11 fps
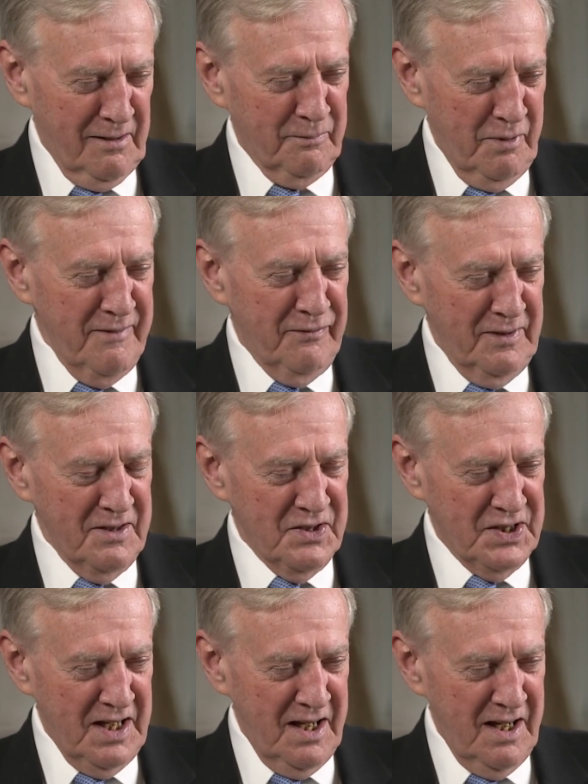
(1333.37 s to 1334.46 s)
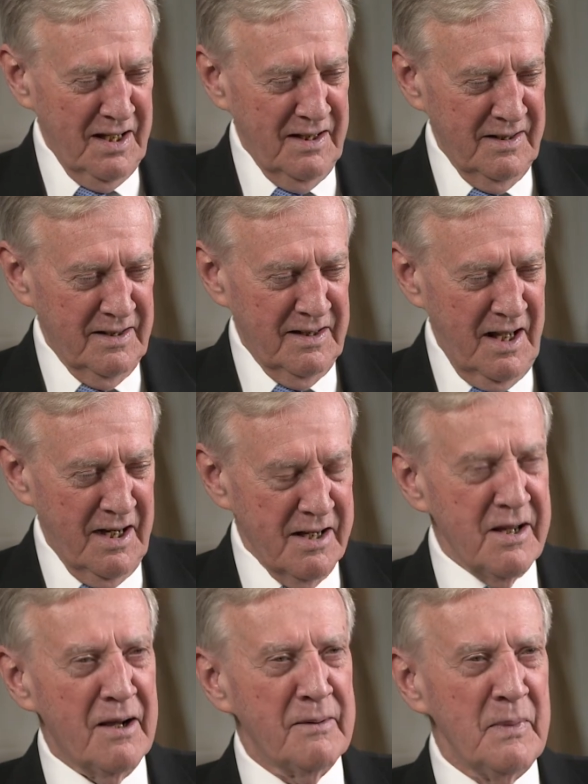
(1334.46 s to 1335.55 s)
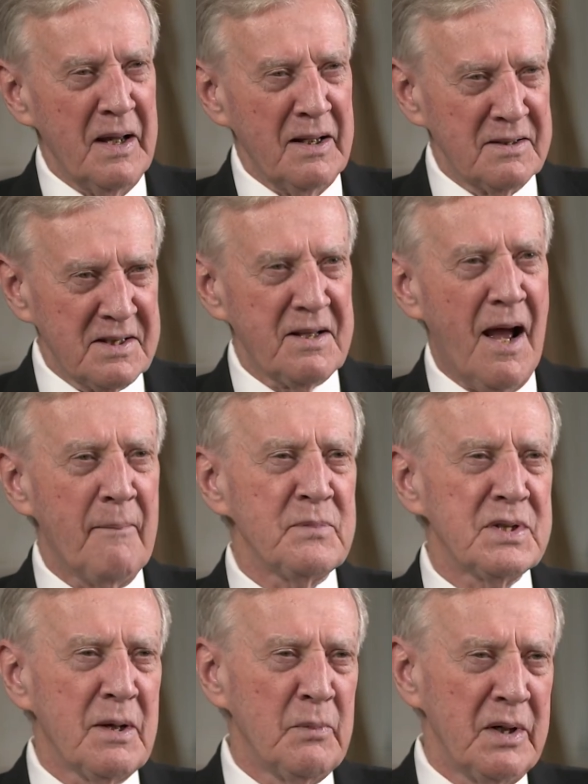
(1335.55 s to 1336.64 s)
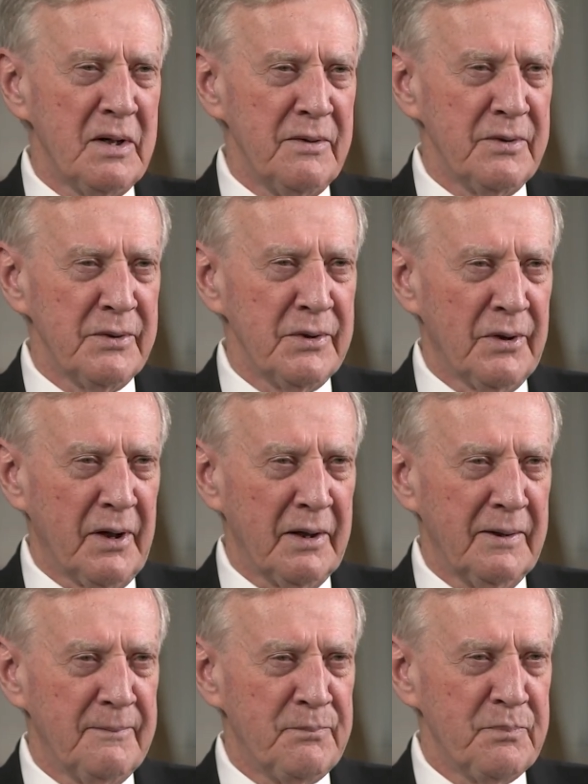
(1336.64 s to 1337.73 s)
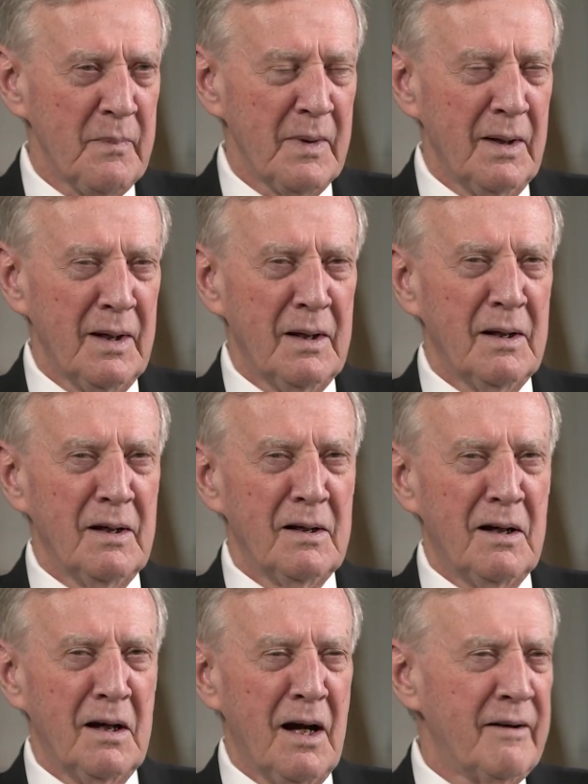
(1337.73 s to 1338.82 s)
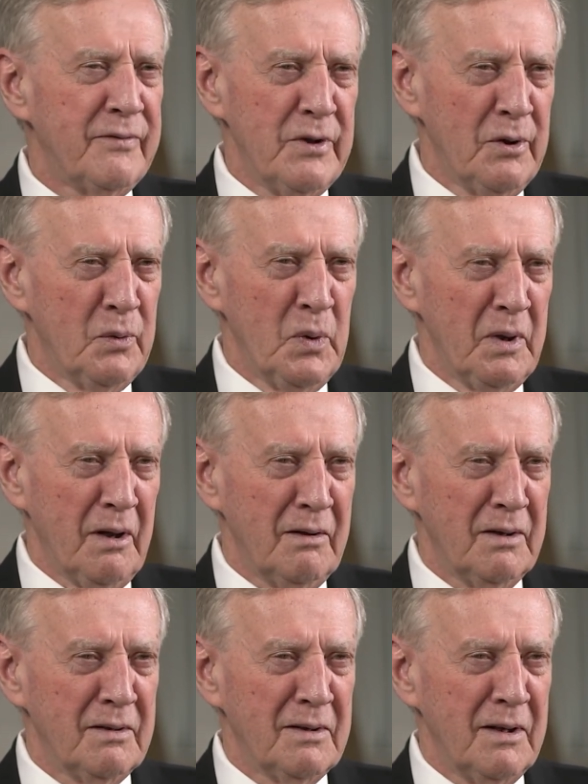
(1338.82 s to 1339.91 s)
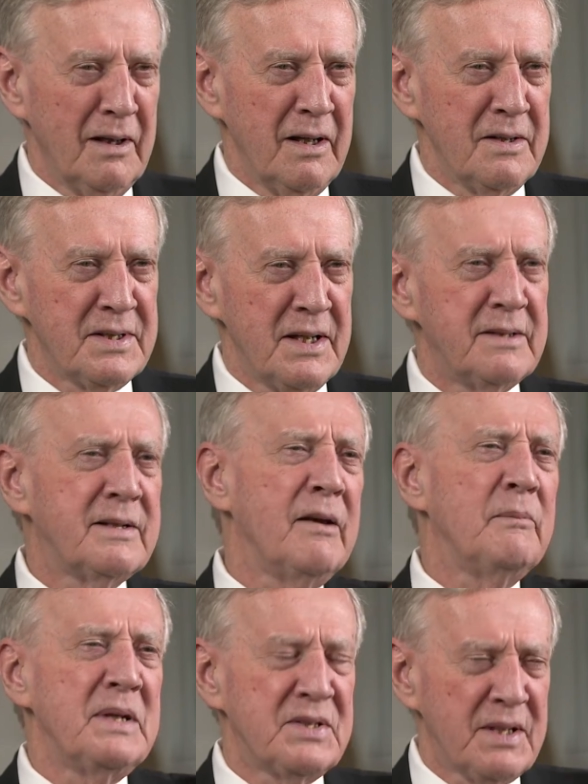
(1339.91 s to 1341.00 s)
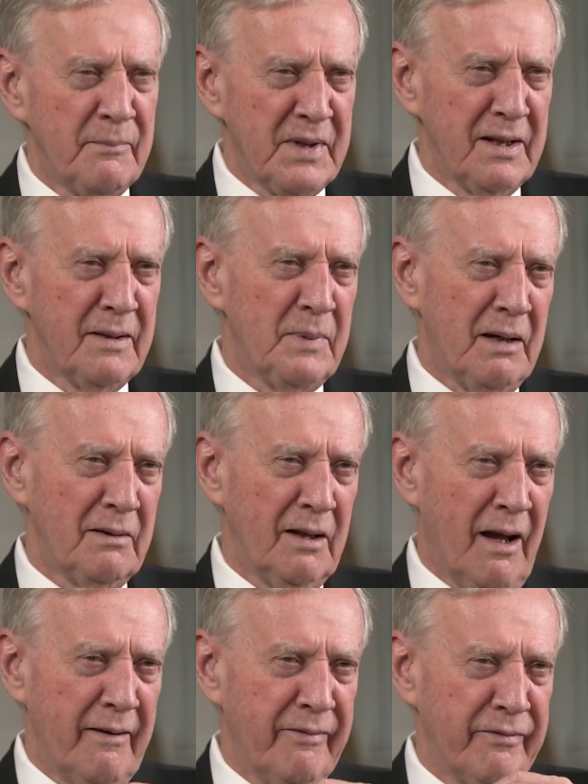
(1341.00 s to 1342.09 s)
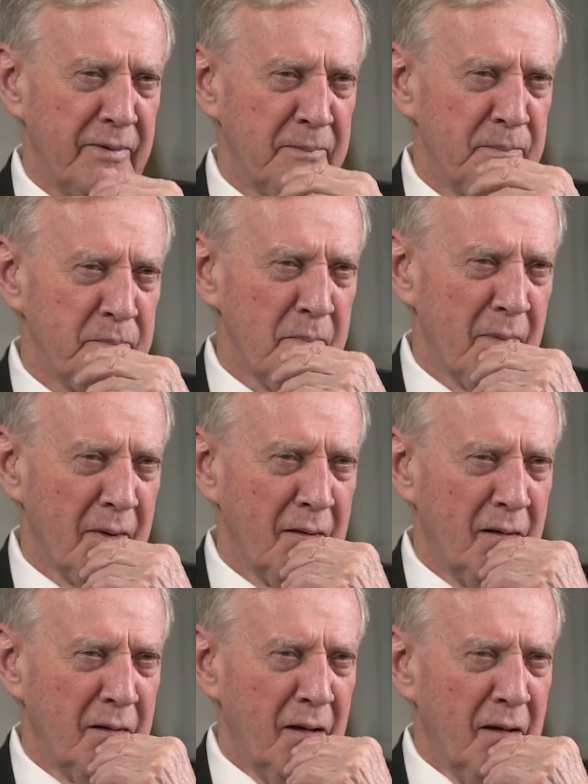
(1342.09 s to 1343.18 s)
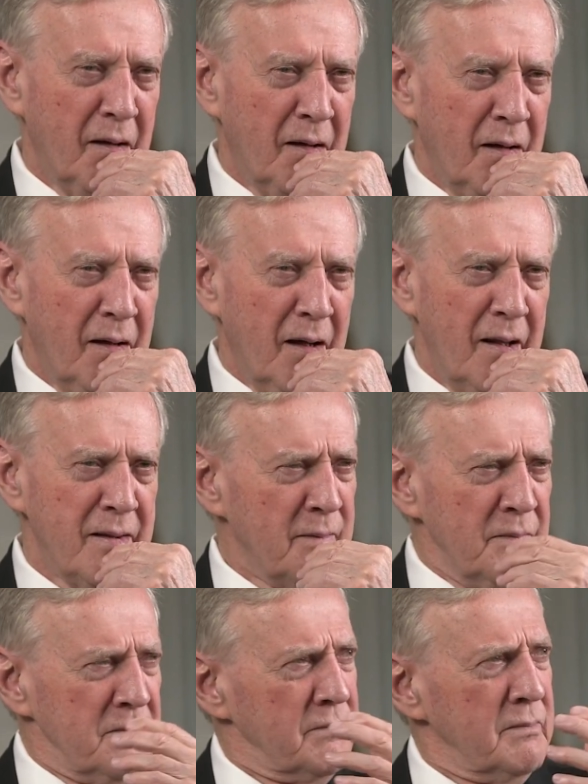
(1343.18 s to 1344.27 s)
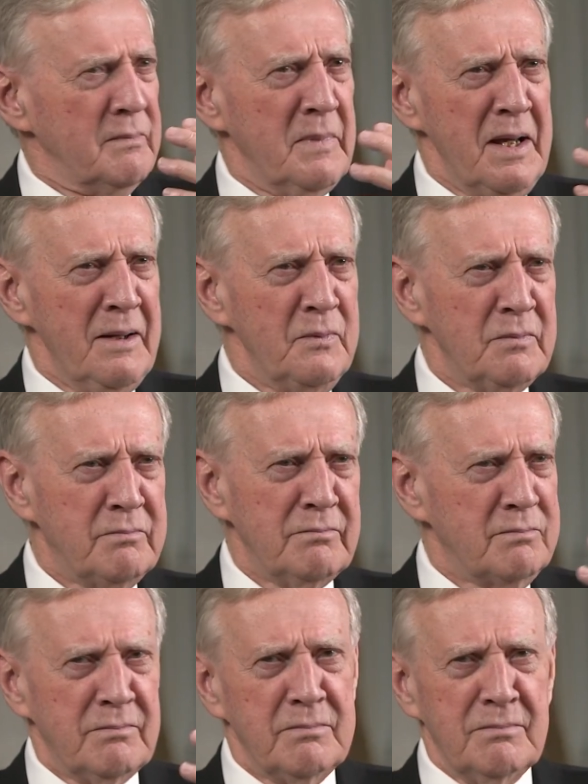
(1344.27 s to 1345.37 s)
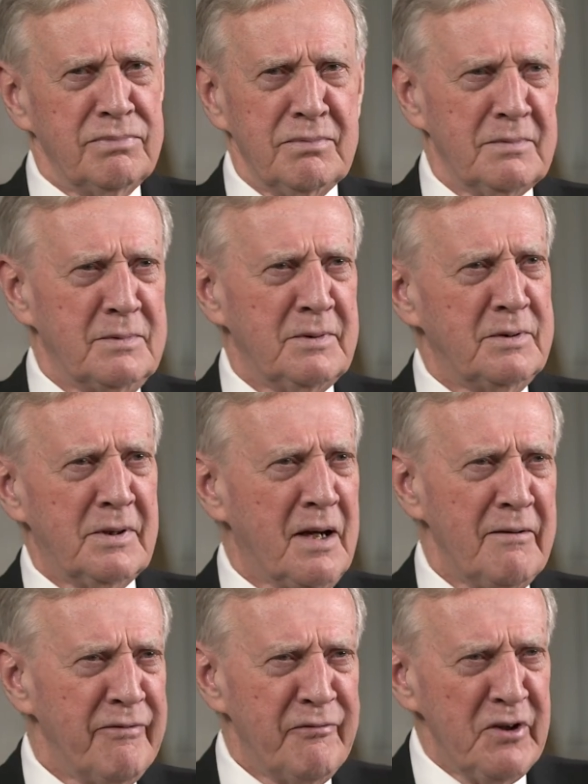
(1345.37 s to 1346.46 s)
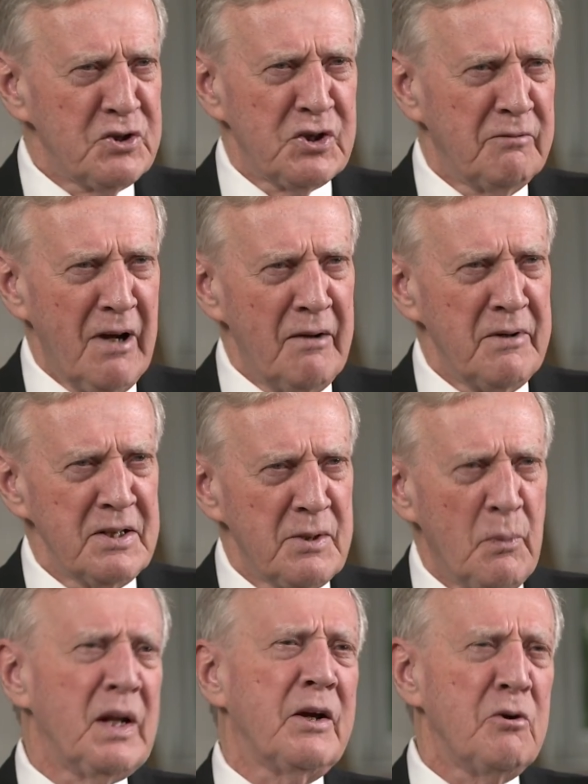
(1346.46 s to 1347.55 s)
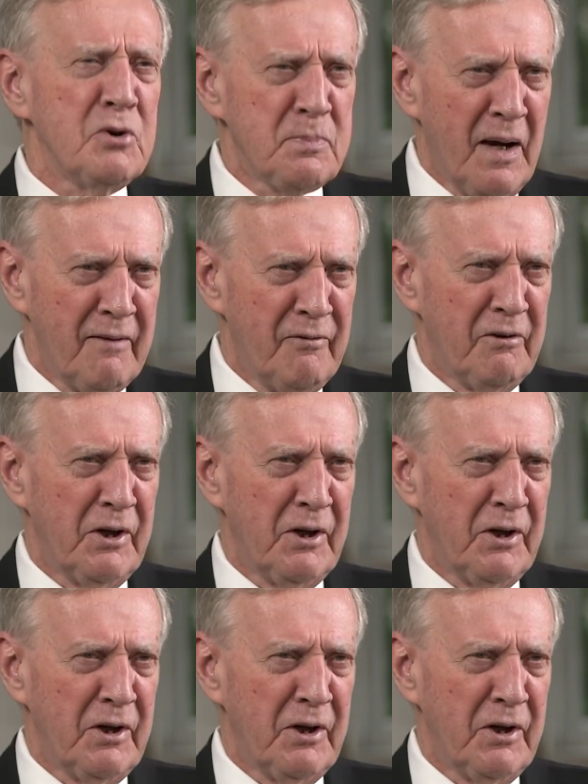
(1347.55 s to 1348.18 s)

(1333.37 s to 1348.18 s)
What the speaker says: briefly say that a young man stopped someone in New York out of nowhere, and he said, "Tell me something about life." And the man kind of fished around. And he said, "Well, it goes by very